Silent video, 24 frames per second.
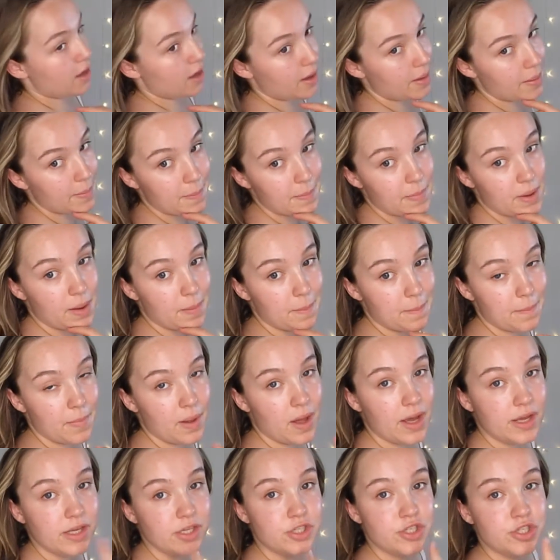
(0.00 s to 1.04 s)
I
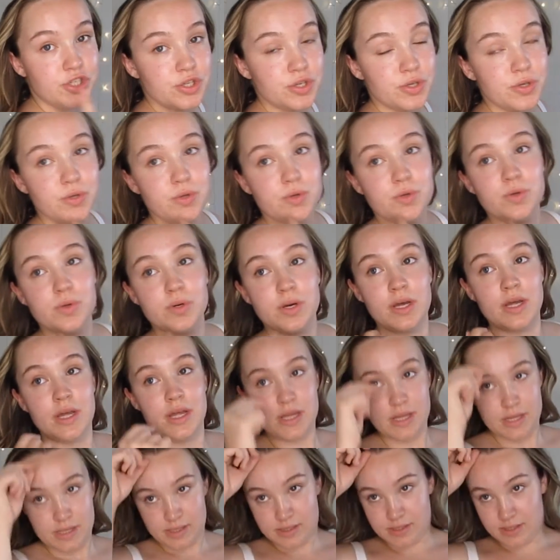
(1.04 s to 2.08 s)
might do
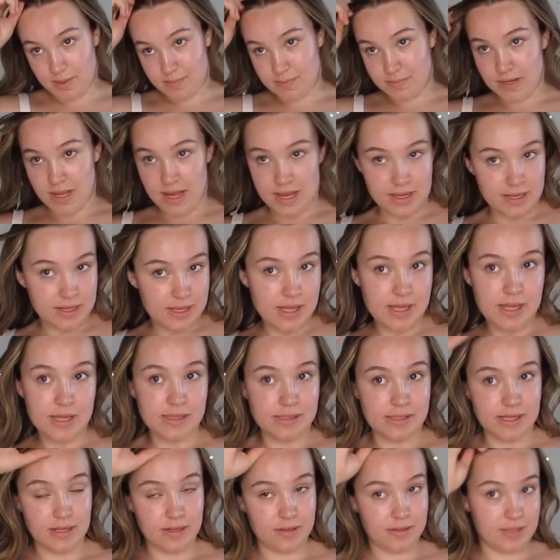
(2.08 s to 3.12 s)
some like
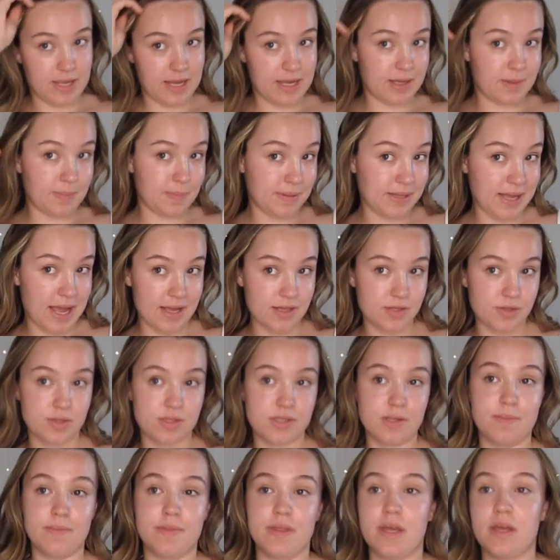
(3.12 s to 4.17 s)
little like plaits or
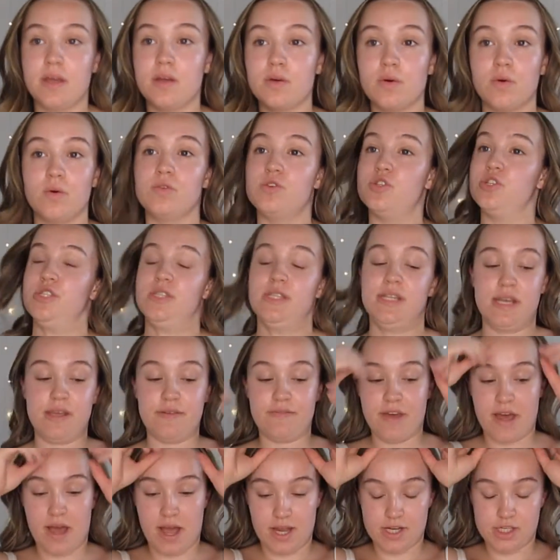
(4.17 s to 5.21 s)
something, or just
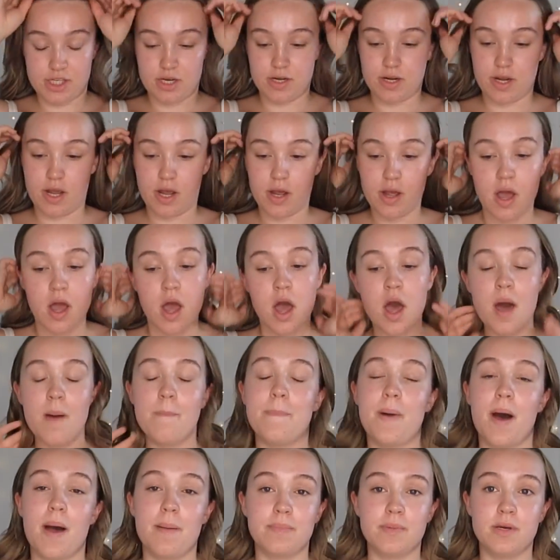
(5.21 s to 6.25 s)
leave it, I don't know,
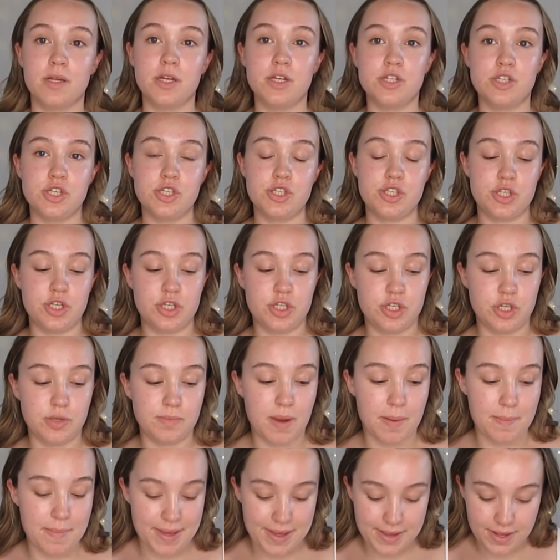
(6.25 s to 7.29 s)
but I'm gonna just do
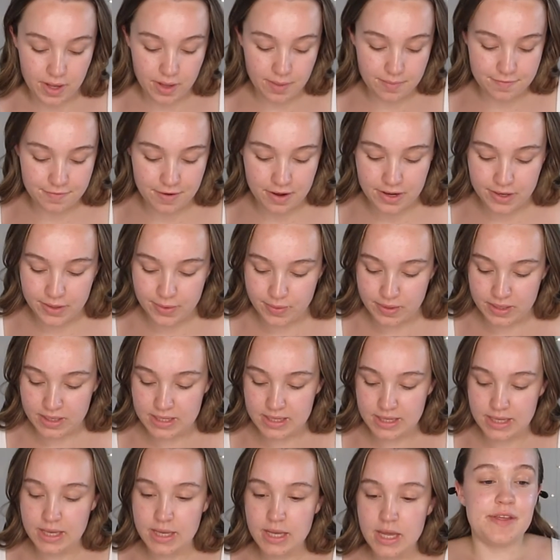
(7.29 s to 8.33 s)
my makeup very
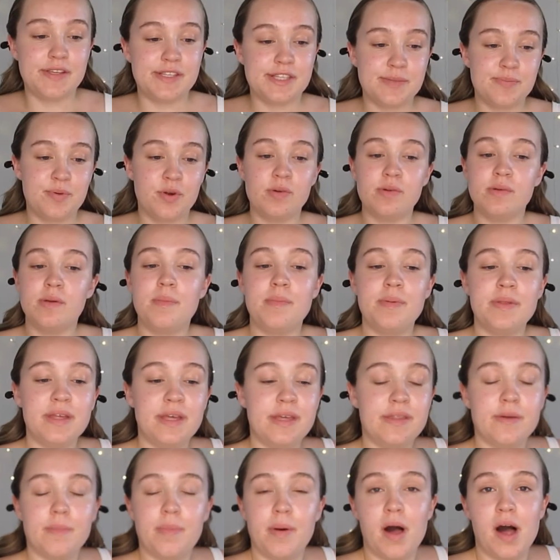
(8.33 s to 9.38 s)
quickly. This is
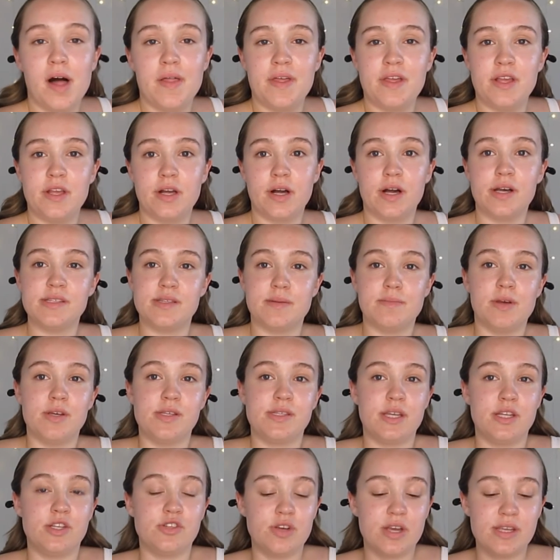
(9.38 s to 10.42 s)
probably the part that you guys are
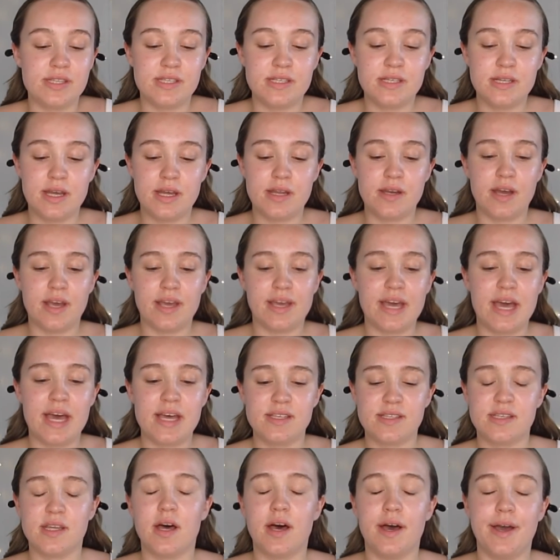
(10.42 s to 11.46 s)
most interested in, I
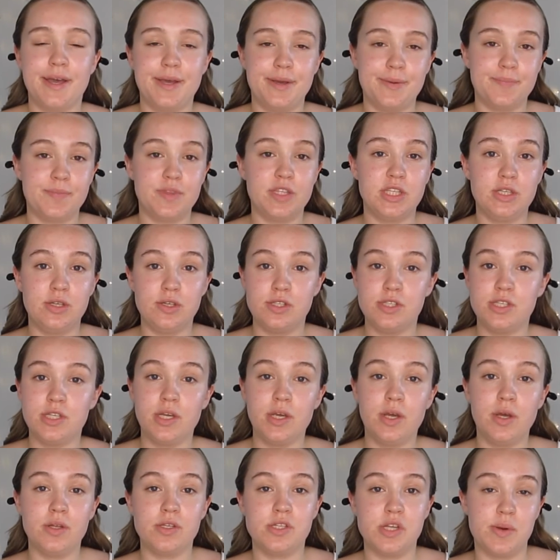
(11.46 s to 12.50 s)
guess. I used
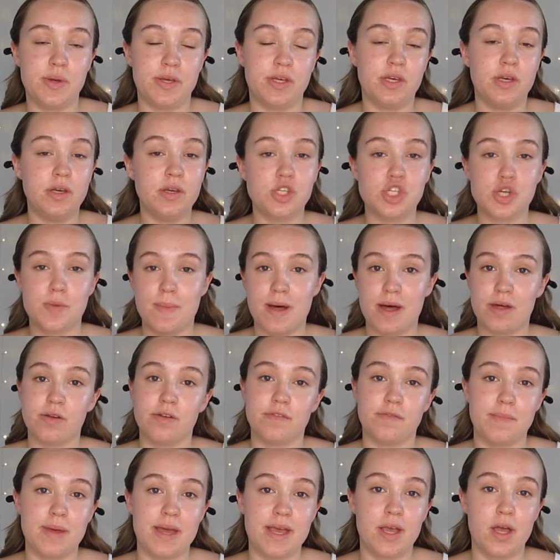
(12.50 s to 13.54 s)
to do a huge amount
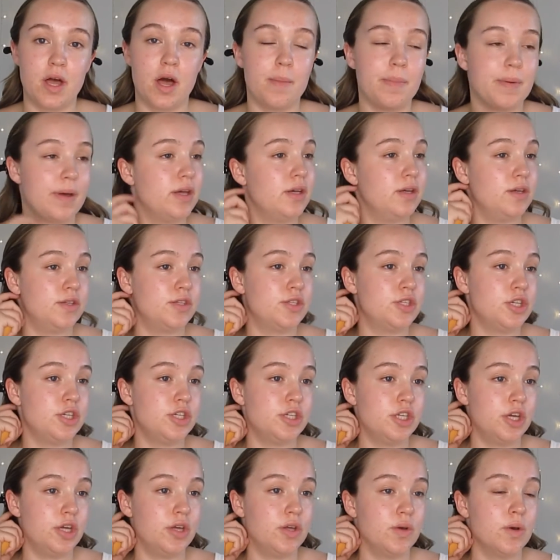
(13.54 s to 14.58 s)
of makeup. I used to
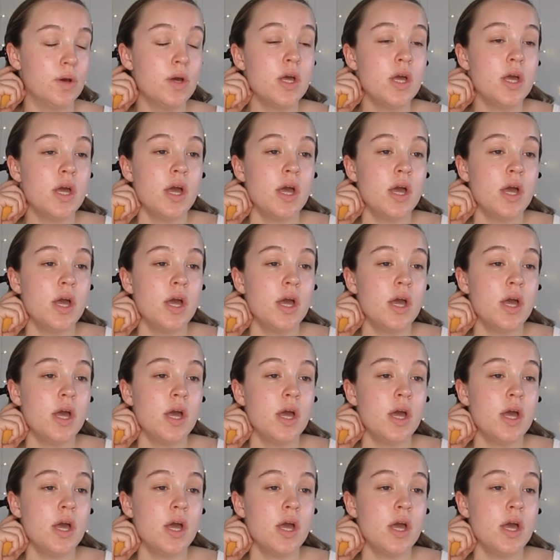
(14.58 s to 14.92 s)
do